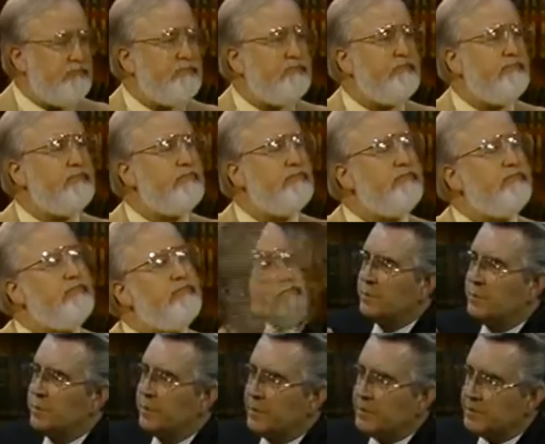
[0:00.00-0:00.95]
And you notice with
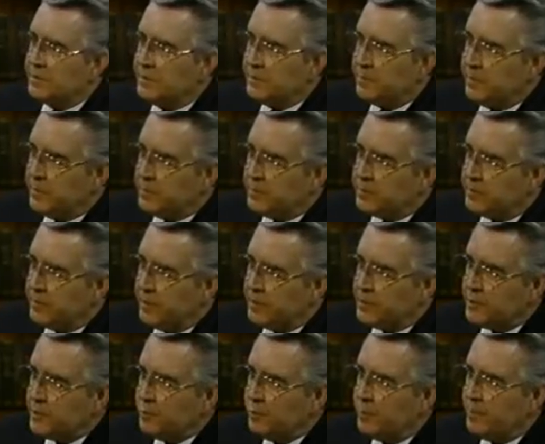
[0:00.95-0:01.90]
the present
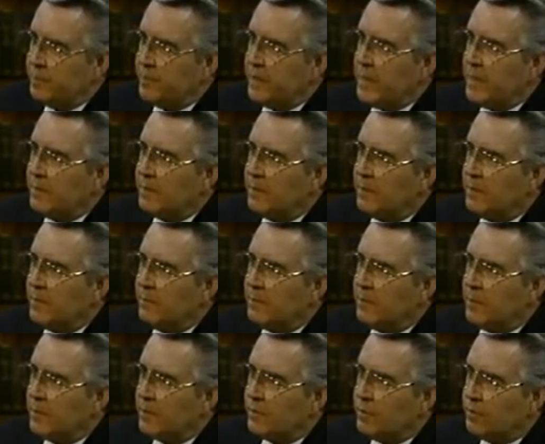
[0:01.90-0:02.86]
administration, we've had
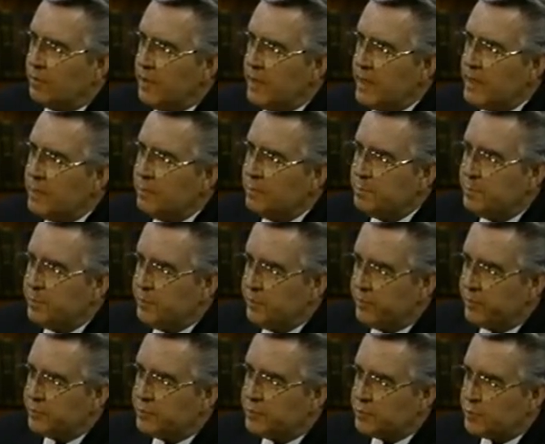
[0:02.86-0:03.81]
a greater
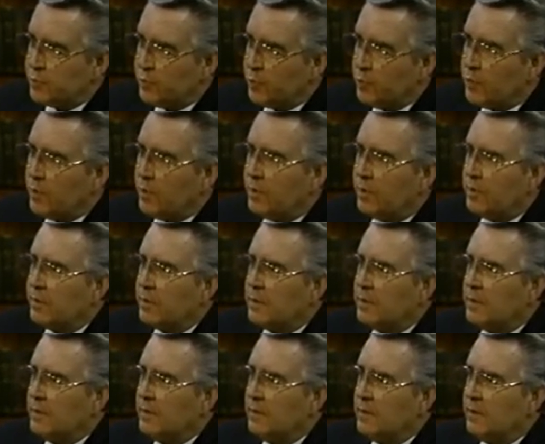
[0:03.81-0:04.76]
push toward
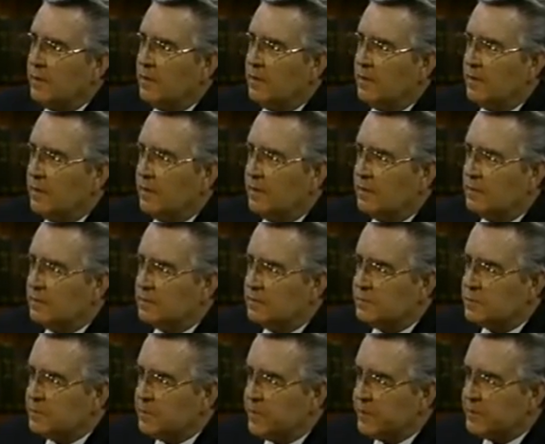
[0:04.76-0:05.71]

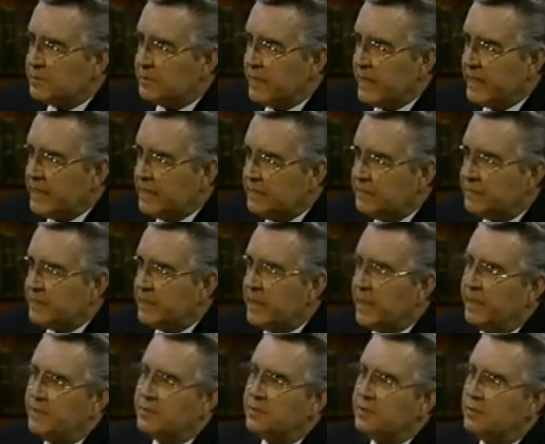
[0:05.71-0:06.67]
special
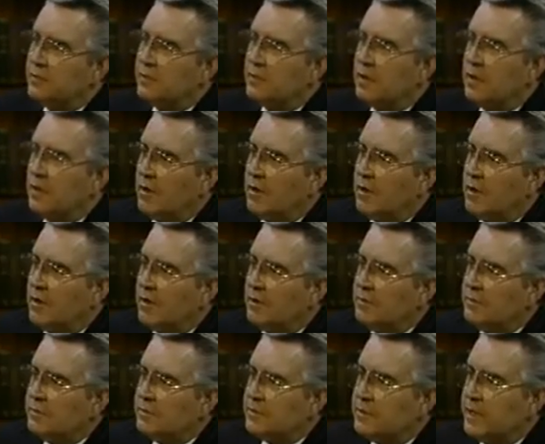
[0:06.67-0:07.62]
identification
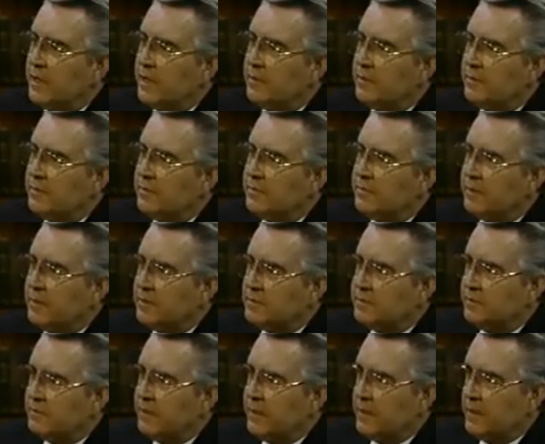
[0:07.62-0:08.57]
cards and
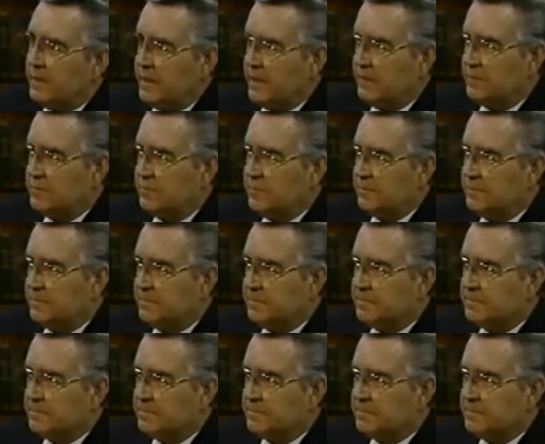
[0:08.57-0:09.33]
things of that nature.